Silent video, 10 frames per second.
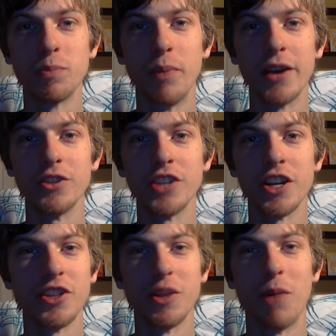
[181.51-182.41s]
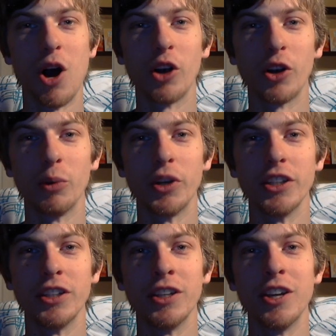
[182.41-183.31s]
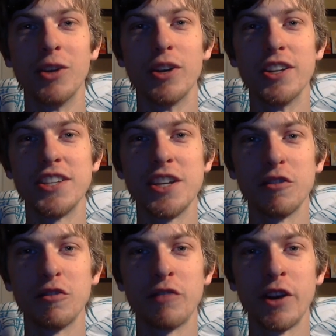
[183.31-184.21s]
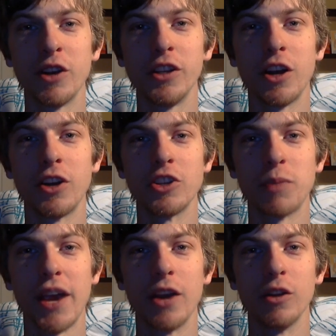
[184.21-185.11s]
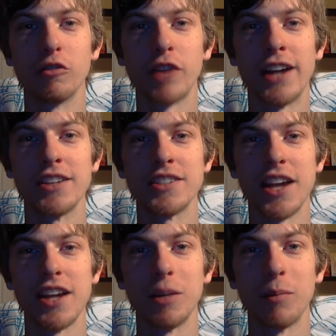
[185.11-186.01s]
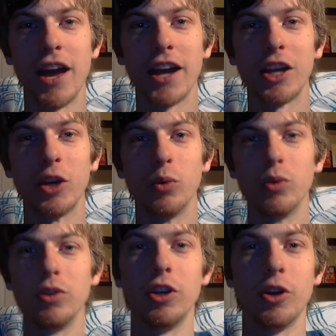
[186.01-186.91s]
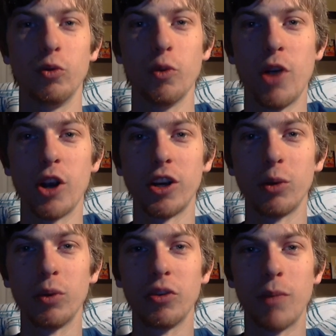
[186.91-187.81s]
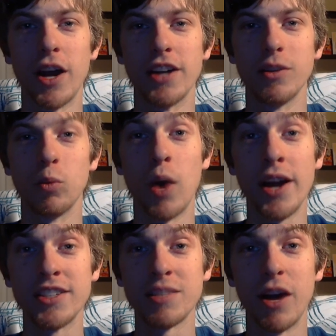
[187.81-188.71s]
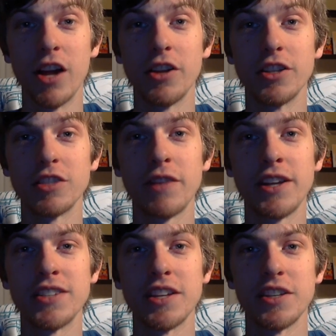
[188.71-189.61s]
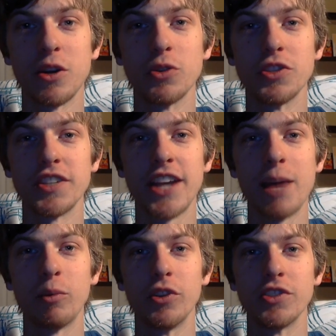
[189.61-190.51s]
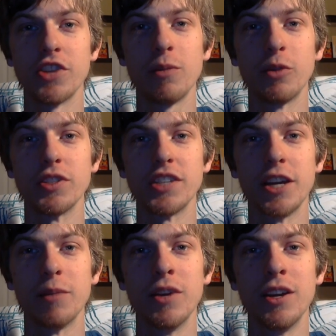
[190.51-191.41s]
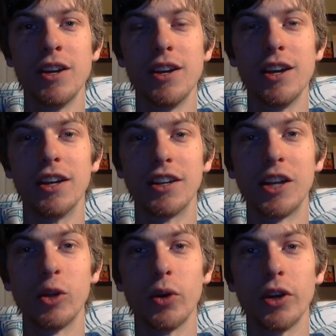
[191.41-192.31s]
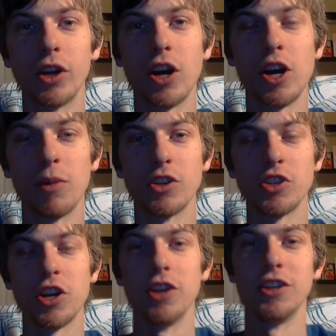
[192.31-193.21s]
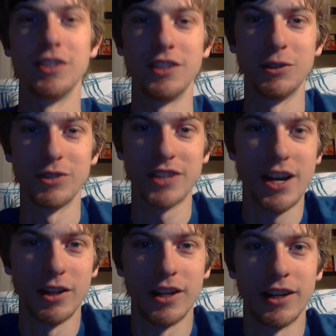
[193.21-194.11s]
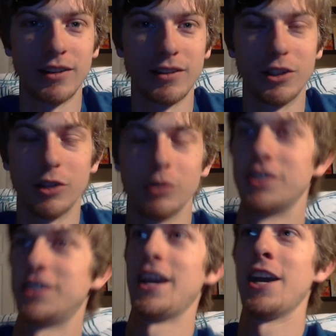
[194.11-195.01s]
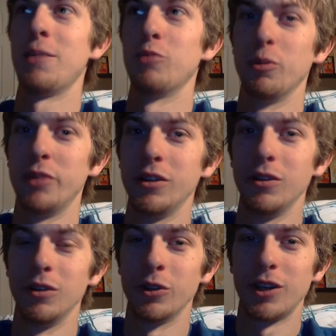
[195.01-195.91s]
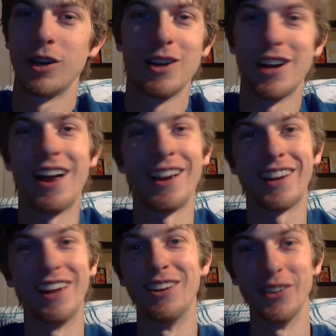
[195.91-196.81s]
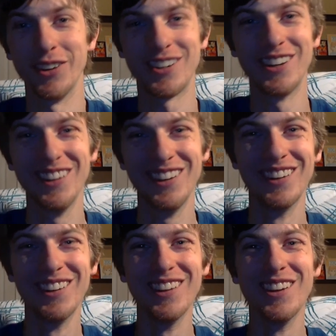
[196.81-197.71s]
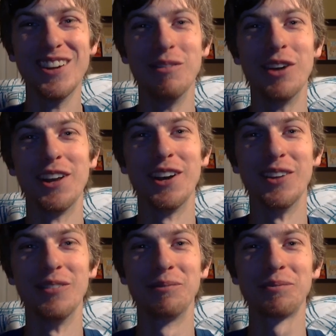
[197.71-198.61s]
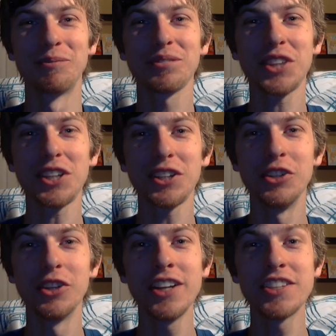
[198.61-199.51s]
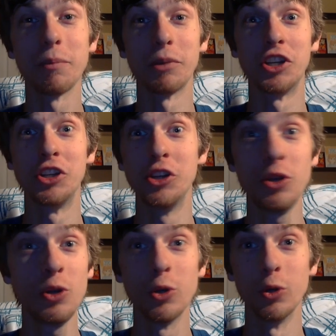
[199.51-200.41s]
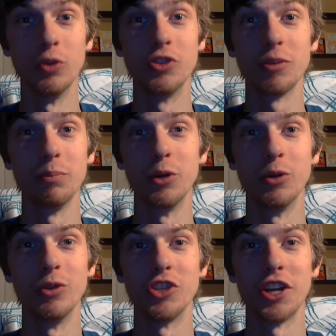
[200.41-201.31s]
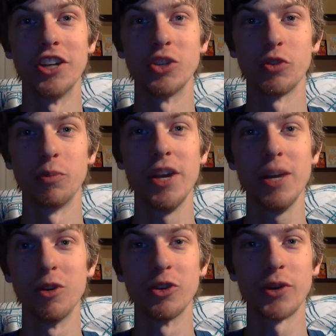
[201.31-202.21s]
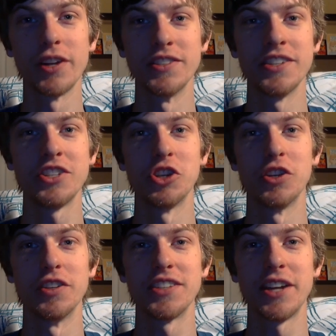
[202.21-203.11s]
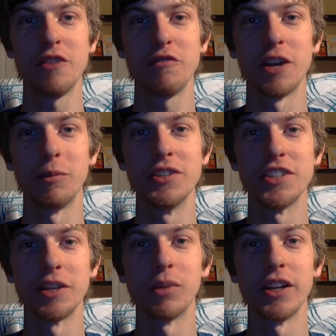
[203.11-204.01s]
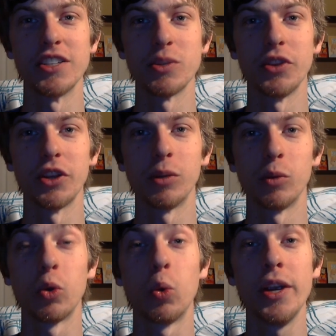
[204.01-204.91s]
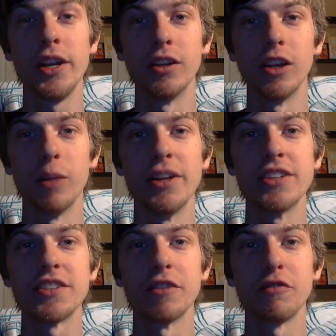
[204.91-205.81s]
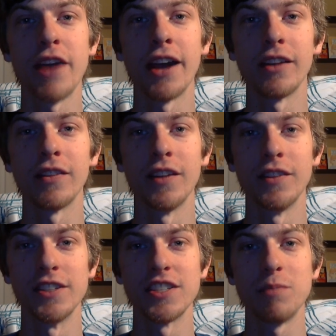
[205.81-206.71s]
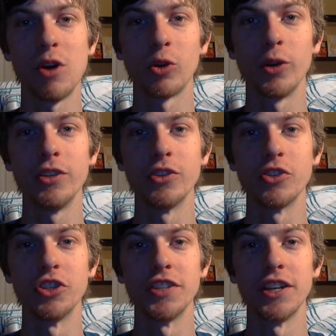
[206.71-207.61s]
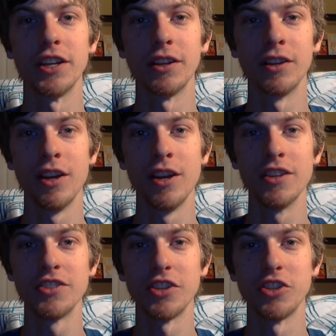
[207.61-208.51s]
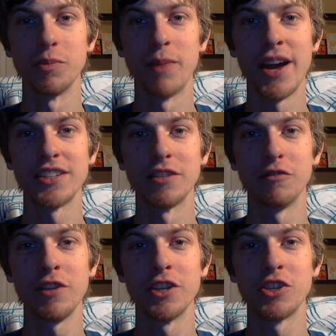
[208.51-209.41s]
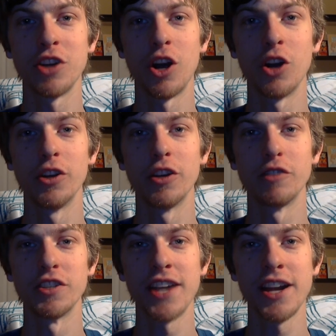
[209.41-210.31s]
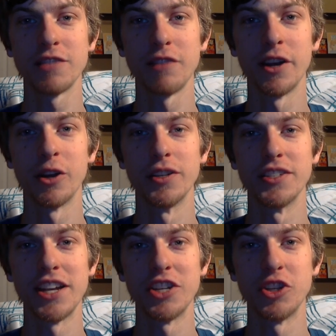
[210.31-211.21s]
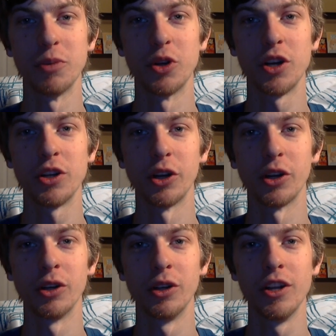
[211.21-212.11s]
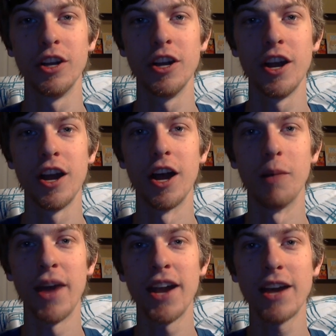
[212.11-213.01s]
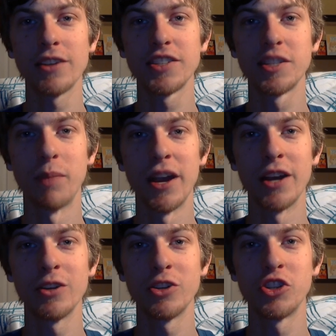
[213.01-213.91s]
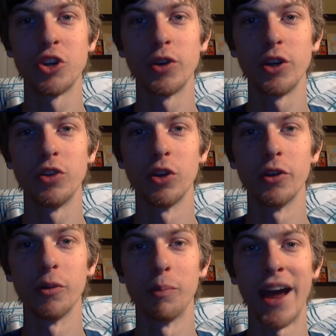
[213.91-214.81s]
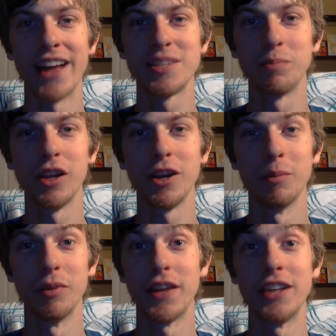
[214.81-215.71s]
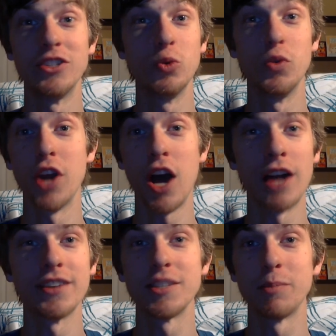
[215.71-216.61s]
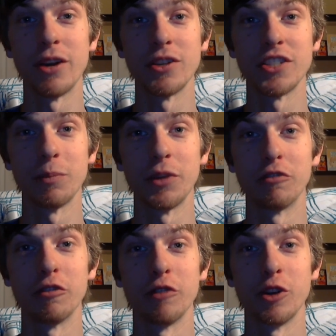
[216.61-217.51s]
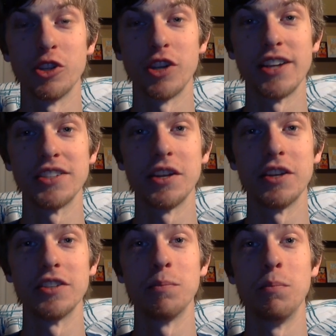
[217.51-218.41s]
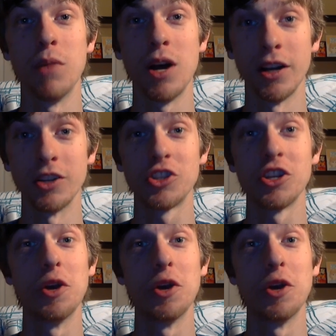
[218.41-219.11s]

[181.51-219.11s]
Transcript: better done in the manga, really, where you see a fairly large panel of Kite standing back and, remarking with a wide smile on his face as he holds his cap with his arm to his hip, and Killua and Gon march on, and he was kind of like, just admirably looking on. I can't do it. But, you get some huge mood change with minimal transition as terrifying music plays when the queen laments the fact that these small creatures she's eating, such as bats and fish, aren't enough to satisfy her insatiable hunger. Madhouse spares showing you the little bat's blood, but they do not spare something for virgin eyes that is much,